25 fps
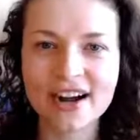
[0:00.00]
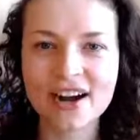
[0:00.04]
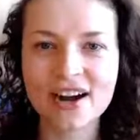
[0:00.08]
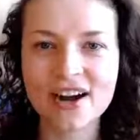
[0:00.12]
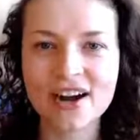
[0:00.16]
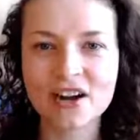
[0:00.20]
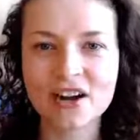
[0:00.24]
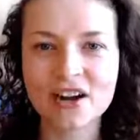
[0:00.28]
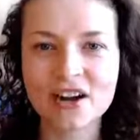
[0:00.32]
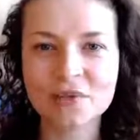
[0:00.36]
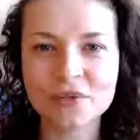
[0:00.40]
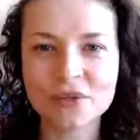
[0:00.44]

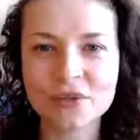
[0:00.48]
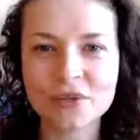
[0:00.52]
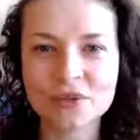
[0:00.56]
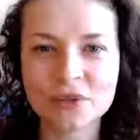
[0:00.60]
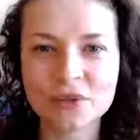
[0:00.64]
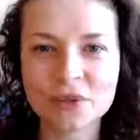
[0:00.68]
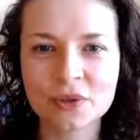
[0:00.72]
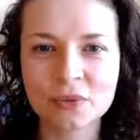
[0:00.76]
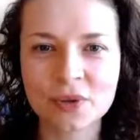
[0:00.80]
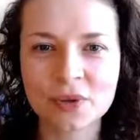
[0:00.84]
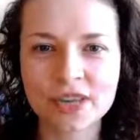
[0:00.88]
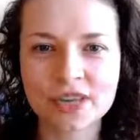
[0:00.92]
To
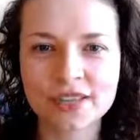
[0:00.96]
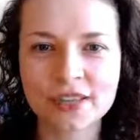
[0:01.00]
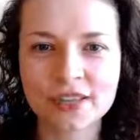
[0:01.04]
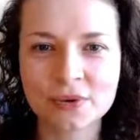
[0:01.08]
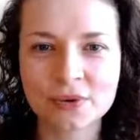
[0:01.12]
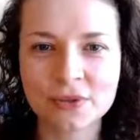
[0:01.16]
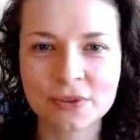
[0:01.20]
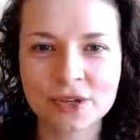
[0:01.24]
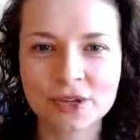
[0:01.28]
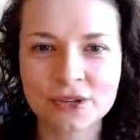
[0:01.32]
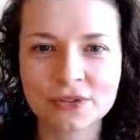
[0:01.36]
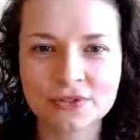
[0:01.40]
the way that
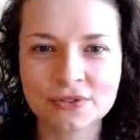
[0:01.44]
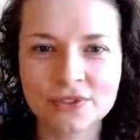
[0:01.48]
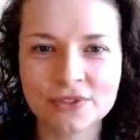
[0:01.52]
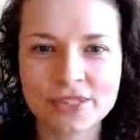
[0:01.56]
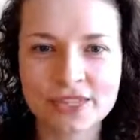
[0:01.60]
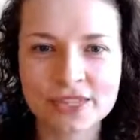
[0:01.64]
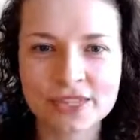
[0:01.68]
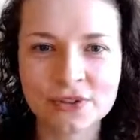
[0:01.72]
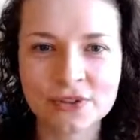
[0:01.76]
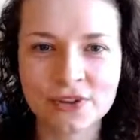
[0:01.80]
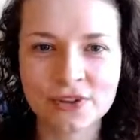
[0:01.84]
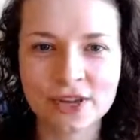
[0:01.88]
we can
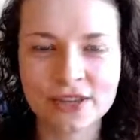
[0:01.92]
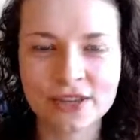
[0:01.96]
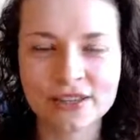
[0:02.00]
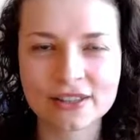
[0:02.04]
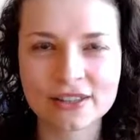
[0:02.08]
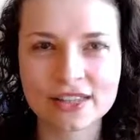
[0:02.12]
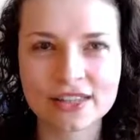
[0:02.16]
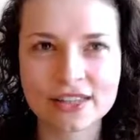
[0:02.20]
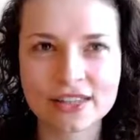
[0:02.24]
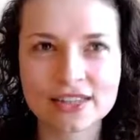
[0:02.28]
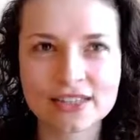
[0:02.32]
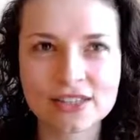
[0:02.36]

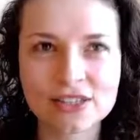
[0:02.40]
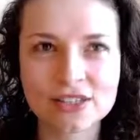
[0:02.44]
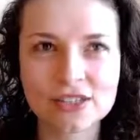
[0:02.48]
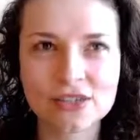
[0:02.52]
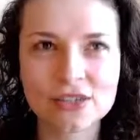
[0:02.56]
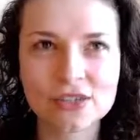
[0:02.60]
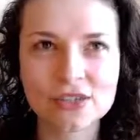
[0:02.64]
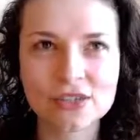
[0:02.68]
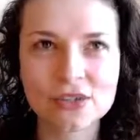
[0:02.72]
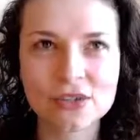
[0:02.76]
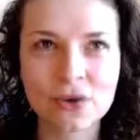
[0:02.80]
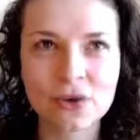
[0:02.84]
dysregulate.
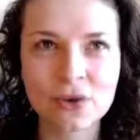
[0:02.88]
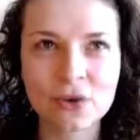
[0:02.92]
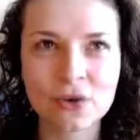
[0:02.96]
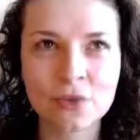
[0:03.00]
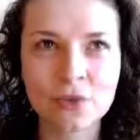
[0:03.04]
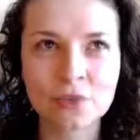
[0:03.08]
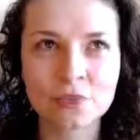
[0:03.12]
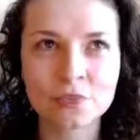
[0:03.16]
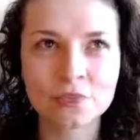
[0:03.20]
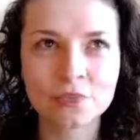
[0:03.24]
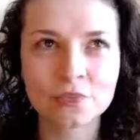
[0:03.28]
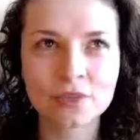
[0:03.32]

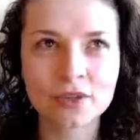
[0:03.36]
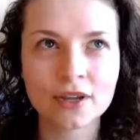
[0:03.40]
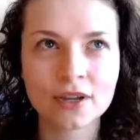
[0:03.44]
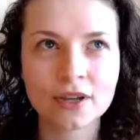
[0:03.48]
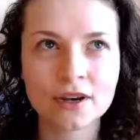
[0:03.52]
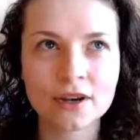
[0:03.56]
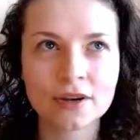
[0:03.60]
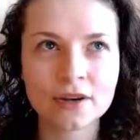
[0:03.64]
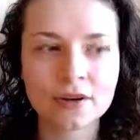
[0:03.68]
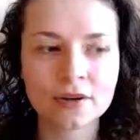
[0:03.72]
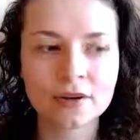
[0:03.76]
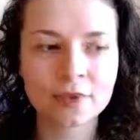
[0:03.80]
So
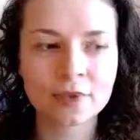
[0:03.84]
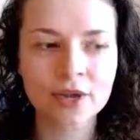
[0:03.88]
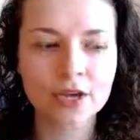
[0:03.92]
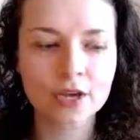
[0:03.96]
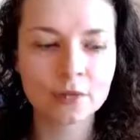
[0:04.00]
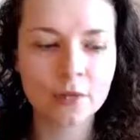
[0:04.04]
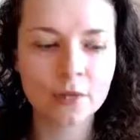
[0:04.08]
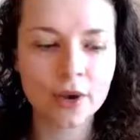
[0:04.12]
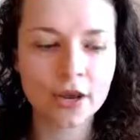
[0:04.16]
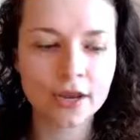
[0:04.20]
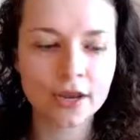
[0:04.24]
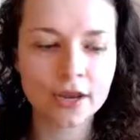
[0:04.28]

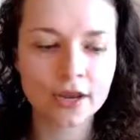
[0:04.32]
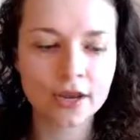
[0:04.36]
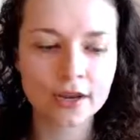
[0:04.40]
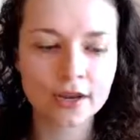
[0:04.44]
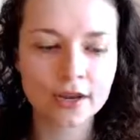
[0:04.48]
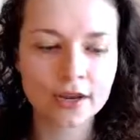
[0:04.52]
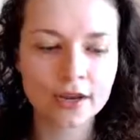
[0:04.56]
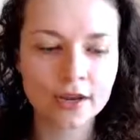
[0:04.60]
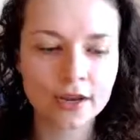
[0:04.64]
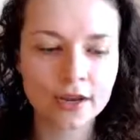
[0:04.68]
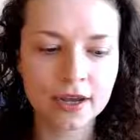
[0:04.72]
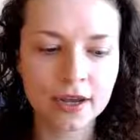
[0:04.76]
in
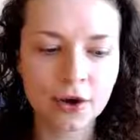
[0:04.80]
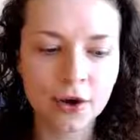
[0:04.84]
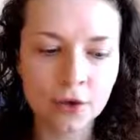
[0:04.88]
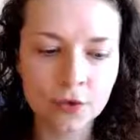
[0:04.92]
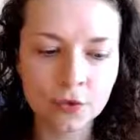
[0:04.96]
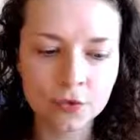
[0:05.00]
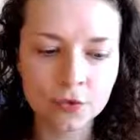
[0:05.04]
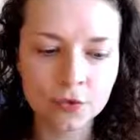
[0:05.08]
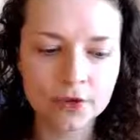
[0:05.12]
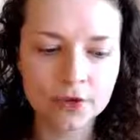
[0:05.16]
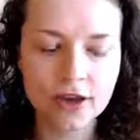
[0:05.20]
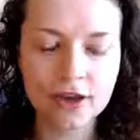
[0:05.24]
my
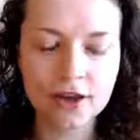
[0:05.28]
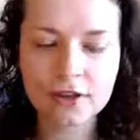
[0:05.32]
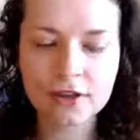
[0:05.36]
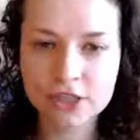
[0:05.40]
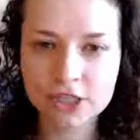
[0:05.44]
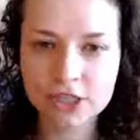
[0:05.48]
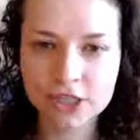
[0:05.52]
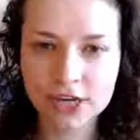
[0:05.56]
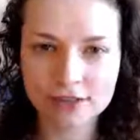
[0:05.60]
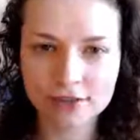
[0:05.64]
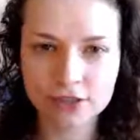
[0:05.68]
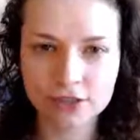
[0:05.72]
own health
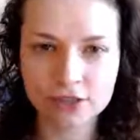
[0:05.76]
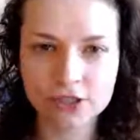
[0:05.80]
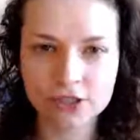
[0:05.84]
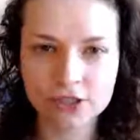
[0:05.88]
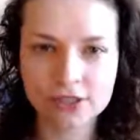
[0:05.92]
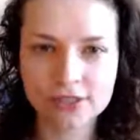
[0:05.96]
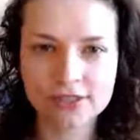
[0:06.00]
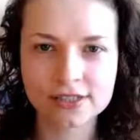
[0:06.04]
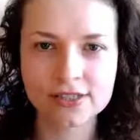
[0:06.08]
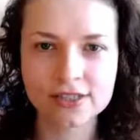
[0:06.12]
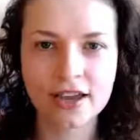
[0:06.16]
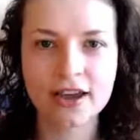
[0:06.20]

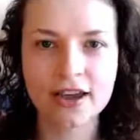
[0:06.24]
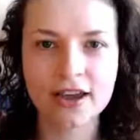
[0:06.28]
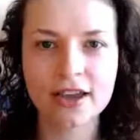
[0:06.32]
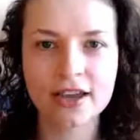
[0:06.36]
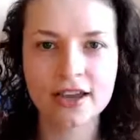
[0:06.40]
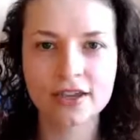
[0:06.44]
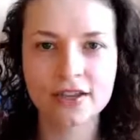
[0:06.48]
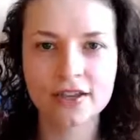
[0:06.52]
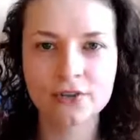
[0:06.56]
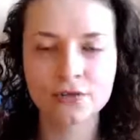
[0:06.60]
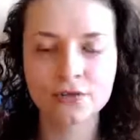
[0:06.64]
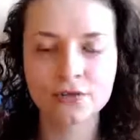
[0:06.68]
challenges,
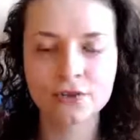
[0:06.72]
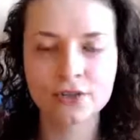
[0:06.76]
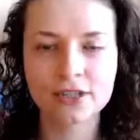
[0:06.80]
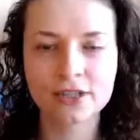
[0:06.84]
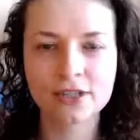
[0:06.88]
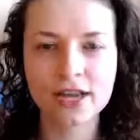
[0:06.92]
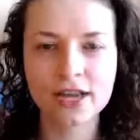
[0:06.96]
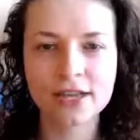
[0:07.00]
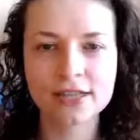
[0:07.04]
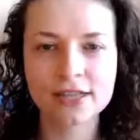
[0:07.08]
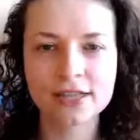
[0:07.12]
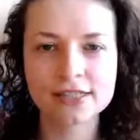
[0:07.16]
I
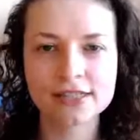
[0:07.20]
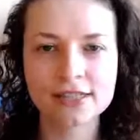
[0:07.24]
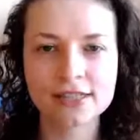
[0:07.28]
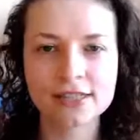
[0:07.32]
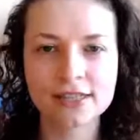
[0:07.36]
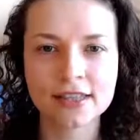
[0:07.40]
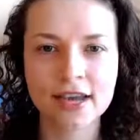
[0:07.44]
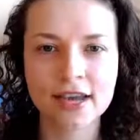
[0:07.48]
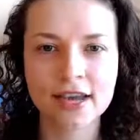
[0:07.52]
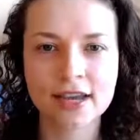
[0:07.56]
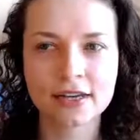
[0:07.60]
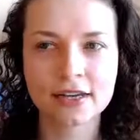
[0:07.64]
realized
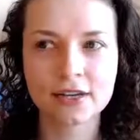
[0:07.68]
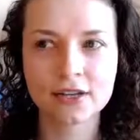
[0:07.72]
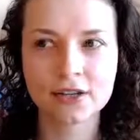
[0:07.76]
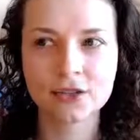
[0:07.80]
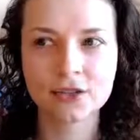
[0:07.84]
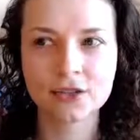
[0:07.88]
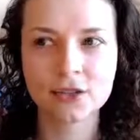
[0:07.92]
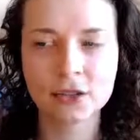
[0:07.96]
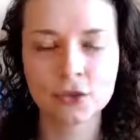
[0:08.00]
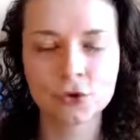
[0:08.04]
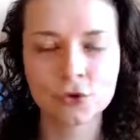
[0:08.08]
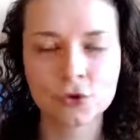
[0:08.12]
that
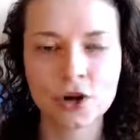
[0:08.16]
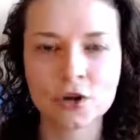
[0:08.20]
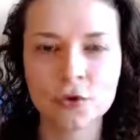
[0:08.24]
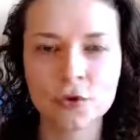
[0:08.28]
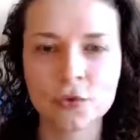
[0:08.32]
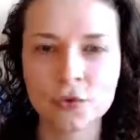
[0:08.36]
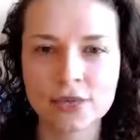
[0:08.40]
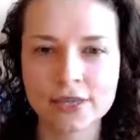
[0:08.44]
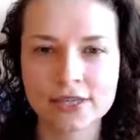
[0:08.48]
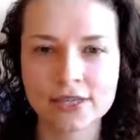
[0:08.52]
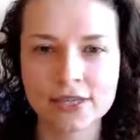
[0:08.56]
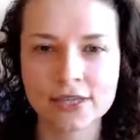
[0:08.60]
the drug
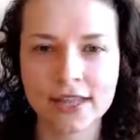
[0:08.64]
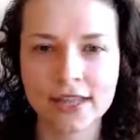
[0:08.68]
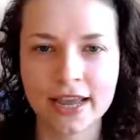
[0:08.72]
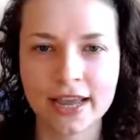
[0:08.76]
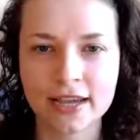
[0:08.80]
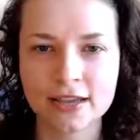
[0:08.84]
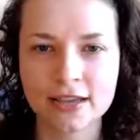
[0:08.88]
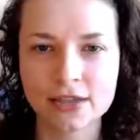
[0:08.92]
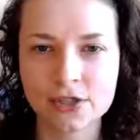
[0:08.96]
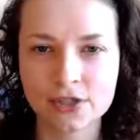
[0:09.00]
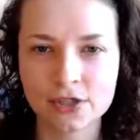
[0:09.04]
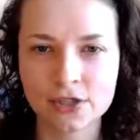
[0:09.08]
wasn't the
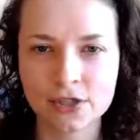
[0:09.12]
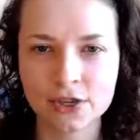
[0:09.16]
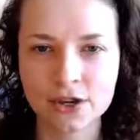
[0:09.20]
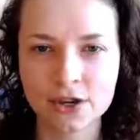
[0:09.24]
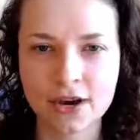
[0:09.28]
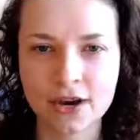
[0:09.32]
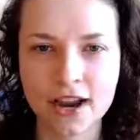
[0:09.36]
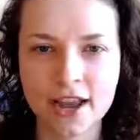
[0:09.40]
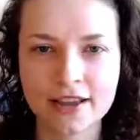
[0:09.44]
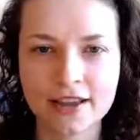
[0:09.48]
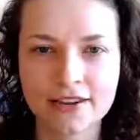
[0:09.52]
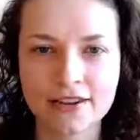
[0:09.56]

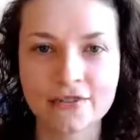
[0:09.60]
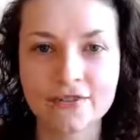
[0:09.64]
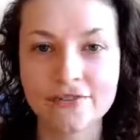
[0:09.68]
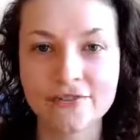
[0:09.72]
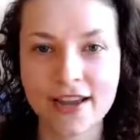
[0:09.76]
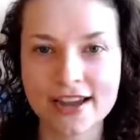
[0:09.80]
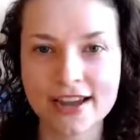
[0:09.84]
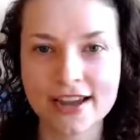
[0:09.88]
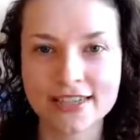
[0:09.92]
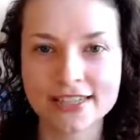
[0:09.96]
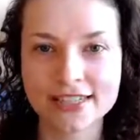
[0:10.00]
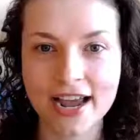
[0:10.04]
answer. And in
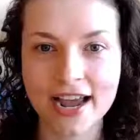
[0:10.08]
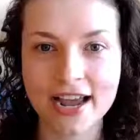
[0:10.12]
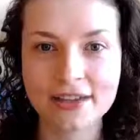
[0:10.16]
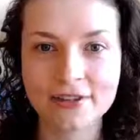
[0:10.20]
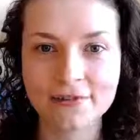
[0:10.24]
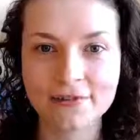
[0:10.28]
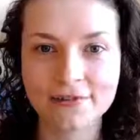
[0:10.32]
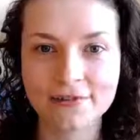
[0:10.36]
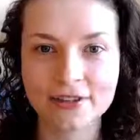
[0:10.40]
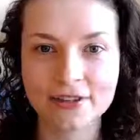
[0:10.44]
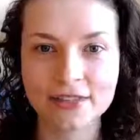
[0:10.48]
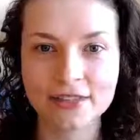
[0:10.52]
fact,
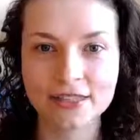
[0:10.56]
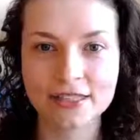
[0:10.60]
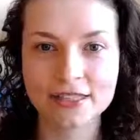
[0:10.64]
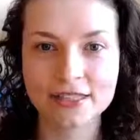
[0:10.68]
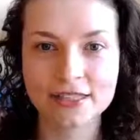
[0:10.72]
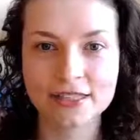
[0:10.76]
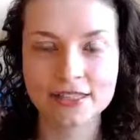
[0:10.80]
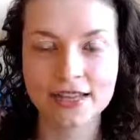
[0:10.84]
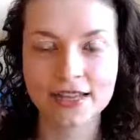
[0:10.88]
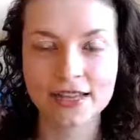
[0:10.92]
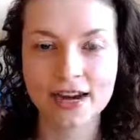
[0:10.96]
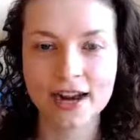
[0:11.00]
I felt
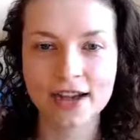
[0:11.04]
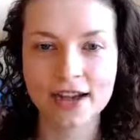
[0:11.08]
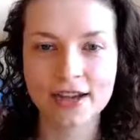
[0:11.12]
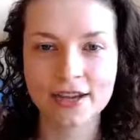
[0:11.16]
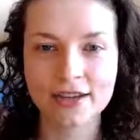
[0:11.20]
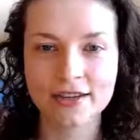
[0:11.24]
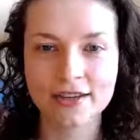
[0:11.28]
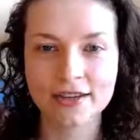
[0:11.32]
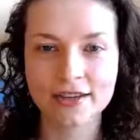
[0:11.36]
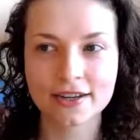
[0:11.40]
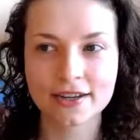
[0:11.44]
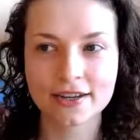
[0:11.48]
that
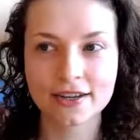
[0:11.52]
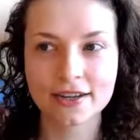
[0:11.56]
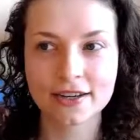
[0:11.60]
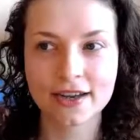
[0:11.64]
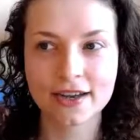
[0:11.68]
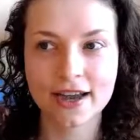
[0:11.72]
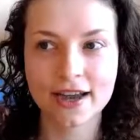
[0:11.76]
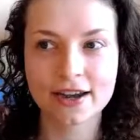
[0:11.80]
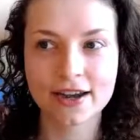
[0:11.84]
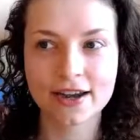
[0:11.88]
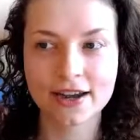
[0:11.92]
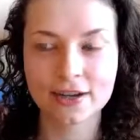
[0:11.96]
I
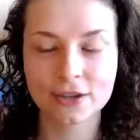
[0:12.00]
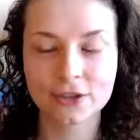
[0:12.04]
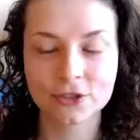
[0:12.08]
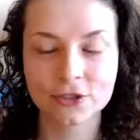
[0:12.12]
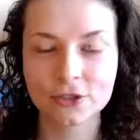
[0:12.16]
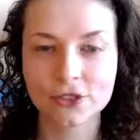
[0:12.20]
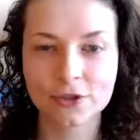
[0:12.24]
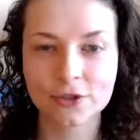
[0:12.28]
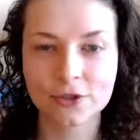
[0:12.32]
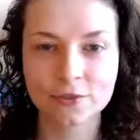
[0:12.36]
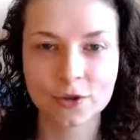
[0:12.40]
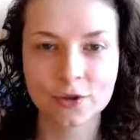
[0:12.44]
had actually
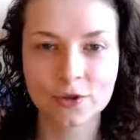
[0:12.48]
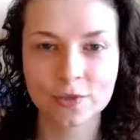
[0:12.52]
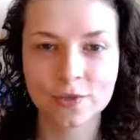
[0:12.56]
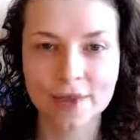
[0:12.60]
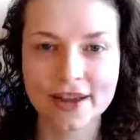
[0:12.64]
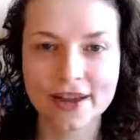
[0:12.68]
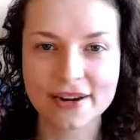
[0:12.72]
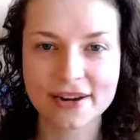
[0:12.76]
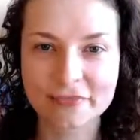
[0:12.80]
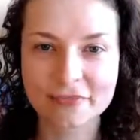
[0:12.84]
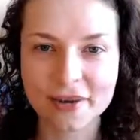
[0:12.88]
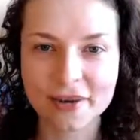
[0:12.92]
some
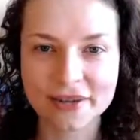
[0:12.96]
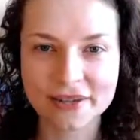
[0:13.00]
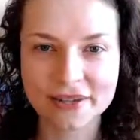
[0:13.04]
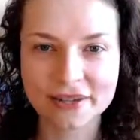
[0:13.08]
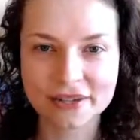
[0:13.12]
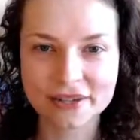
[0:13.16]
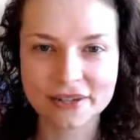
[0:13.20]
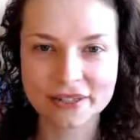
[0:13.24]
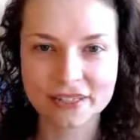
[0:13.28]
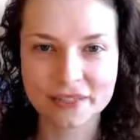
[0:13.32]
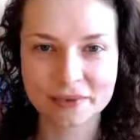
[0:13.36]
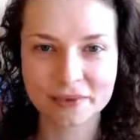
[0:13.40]
traumatic
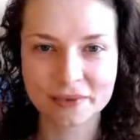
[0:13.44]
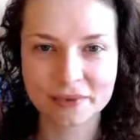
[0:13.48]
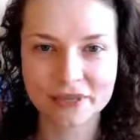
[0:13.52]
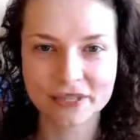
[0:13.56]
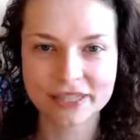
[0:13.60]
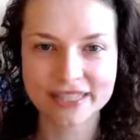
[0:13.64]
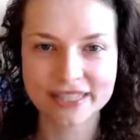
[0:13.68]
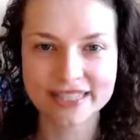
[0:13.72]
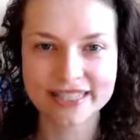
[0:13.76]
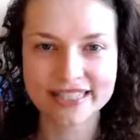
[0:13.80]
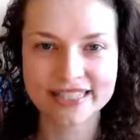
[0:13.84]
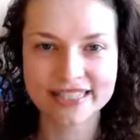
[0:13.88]
medical
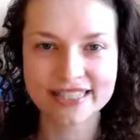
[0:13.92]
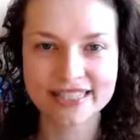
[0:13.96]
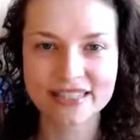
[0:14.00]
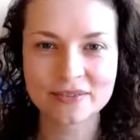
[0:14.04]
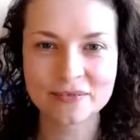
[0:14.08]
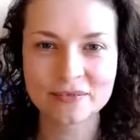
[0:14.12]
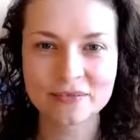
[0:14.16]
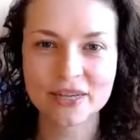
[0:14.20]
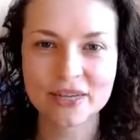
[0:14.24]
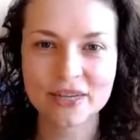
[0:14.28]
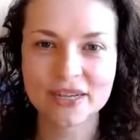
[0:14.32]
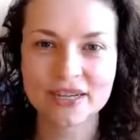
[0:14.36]
experiences
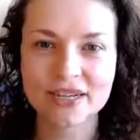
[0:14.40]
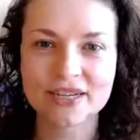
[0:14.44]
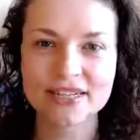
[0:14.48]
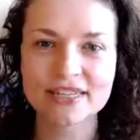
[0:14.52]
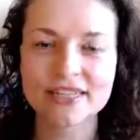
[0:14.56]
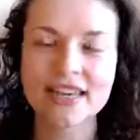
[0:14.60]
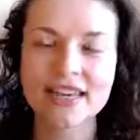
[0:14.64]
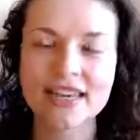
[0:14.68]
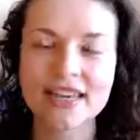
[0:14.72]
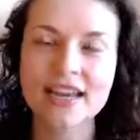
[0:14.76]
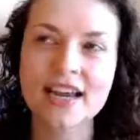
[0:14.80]
because,